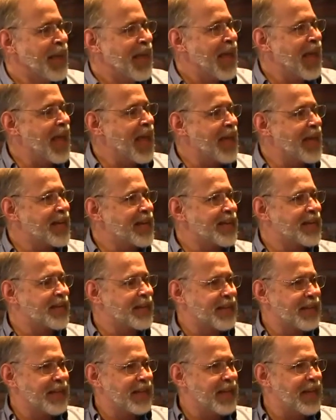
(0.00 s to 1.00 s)
And
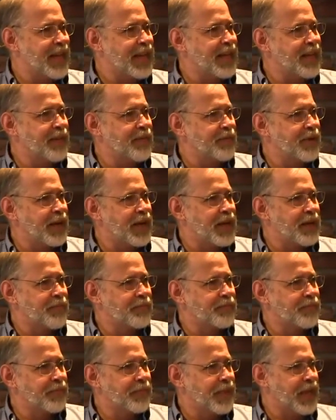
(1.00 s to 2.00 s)
he
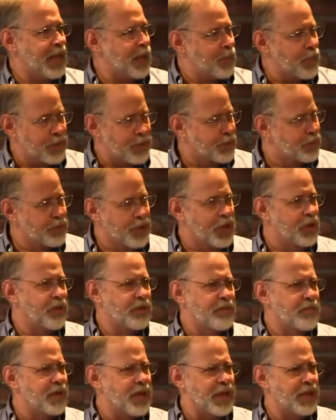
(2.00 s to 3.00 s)
was
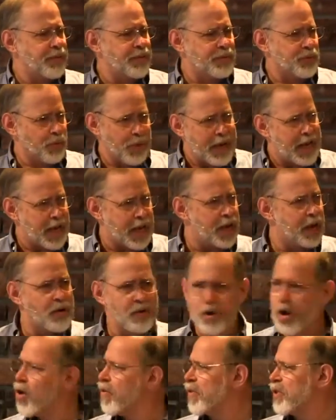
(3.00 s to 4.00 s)
ready to
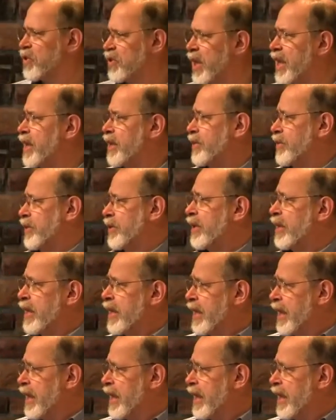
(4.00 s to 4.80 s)
go overseas,